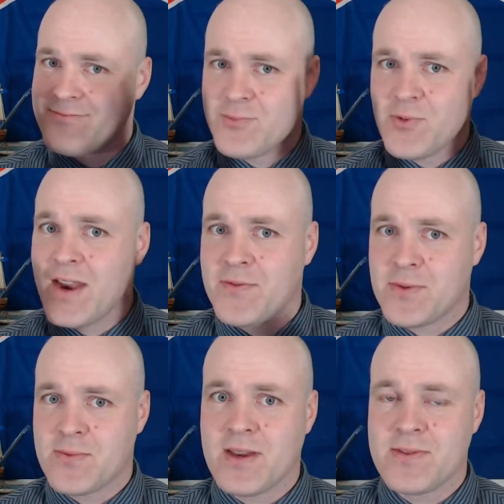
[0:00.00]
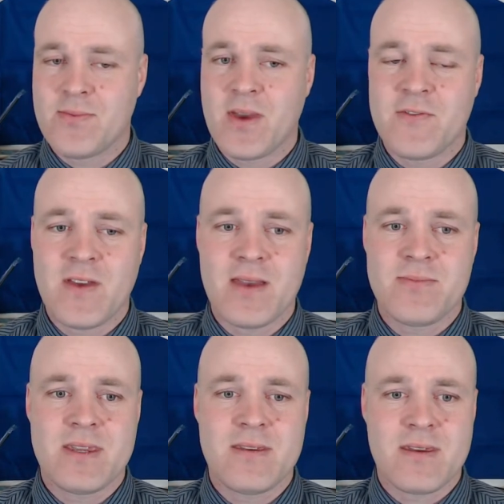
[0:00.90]
rife throughout my
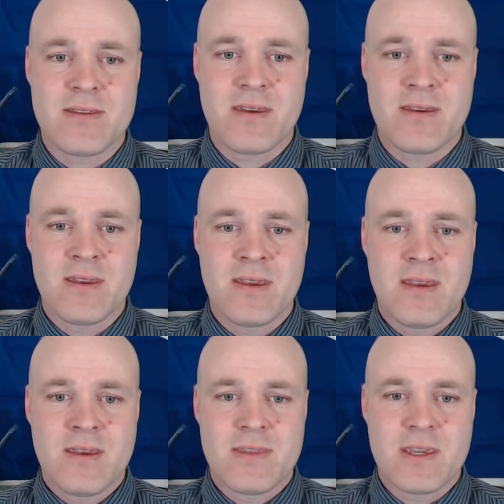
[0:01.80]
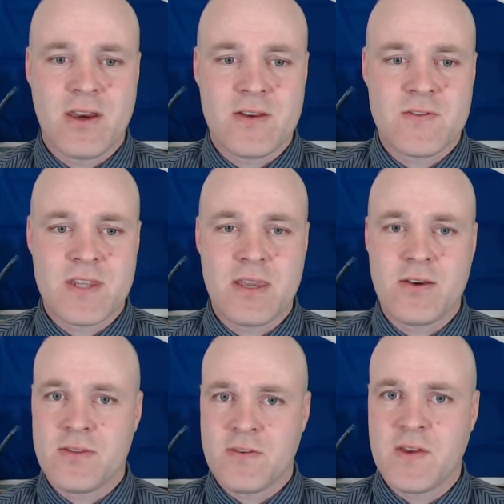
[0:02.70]
family. Like, they kind of take
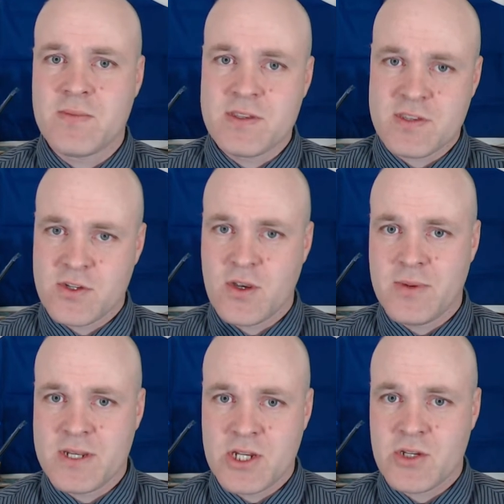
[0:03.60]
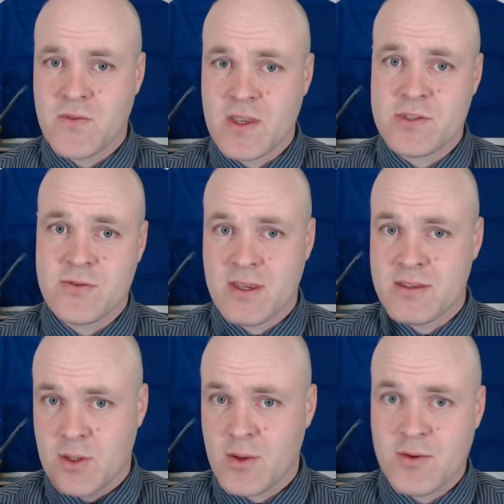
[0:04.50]
on the feminist interpretation of history
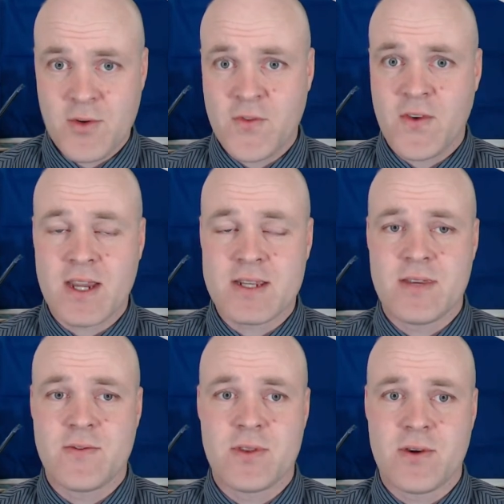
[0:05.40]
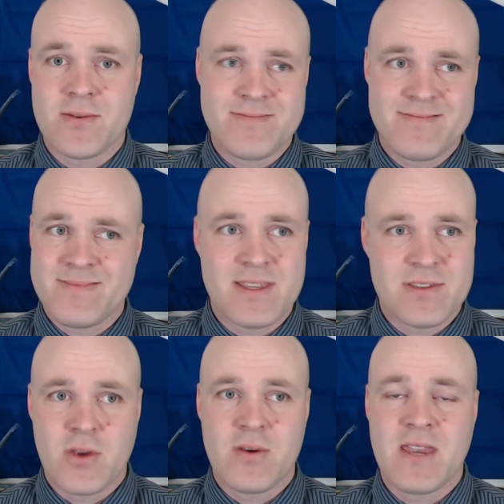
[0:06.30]
as a fact, even though there's
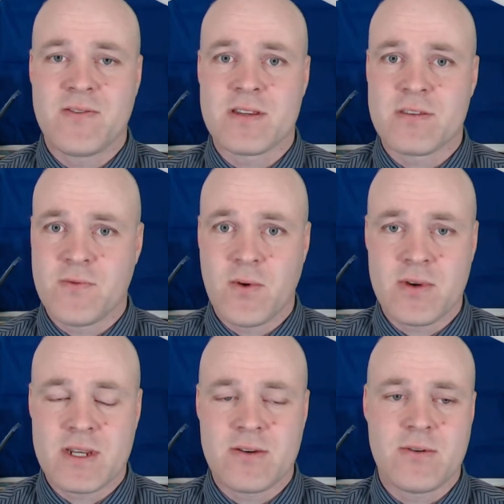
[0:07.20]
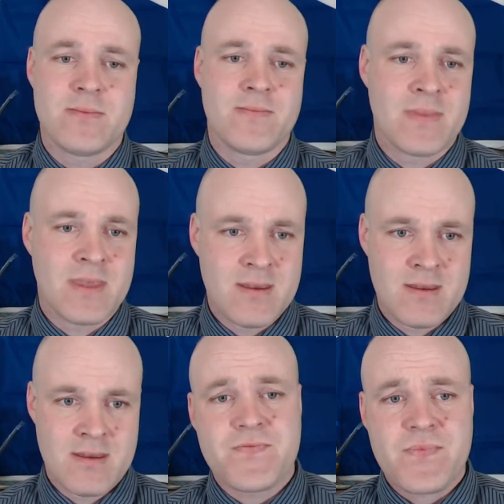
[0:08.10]
no evidence for it at all.
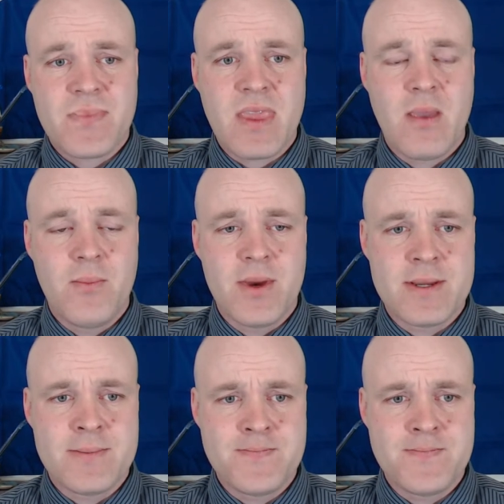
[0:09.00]
But